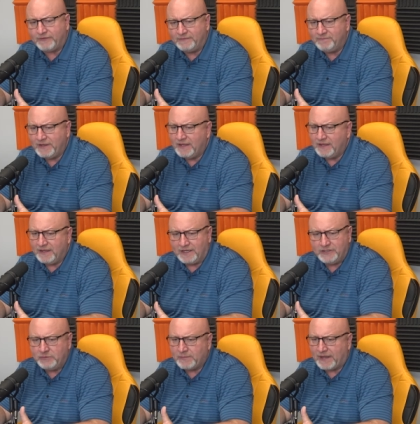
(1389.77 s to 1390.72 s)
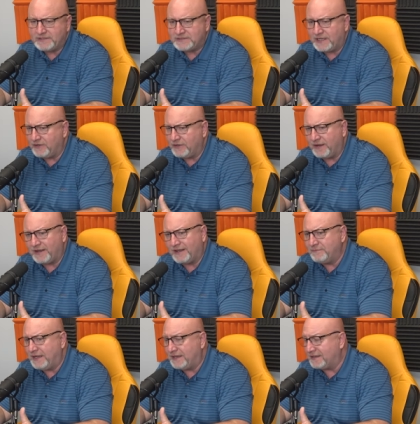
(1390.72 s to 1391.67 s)
And and you might say, Greg,
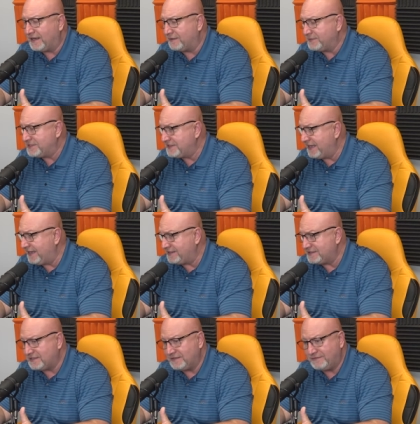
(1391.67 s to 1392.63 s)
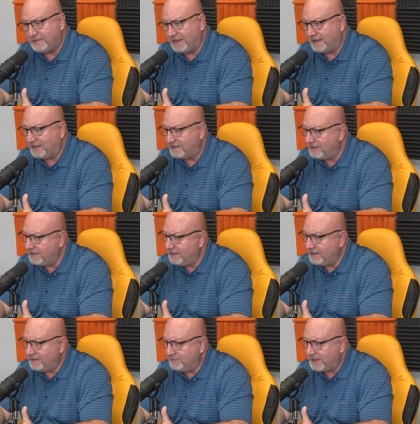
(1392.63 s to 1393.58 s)
I've made a lot of mistakes and
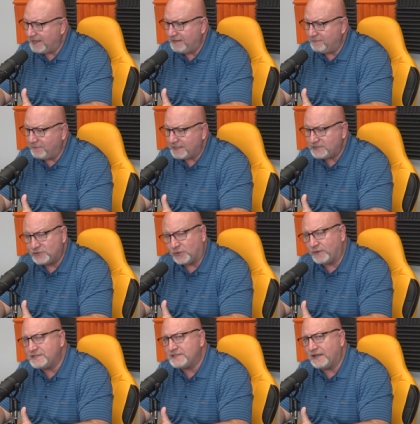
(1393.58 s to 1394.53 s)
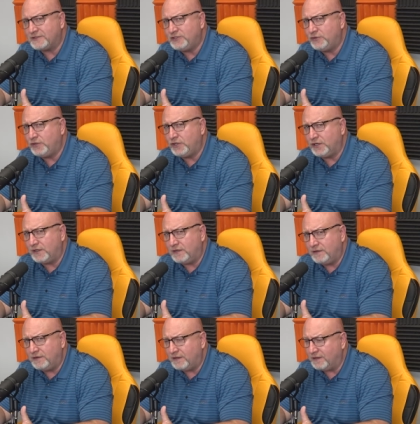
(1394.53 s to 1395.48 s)
my my story's not too good
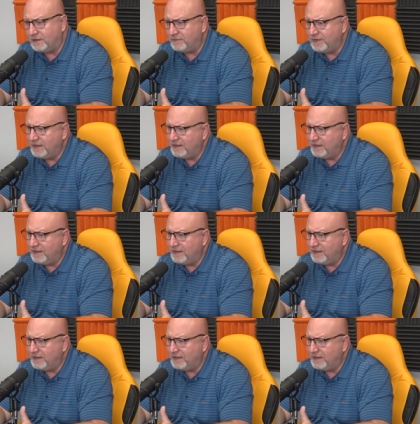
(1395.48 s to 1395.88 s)
and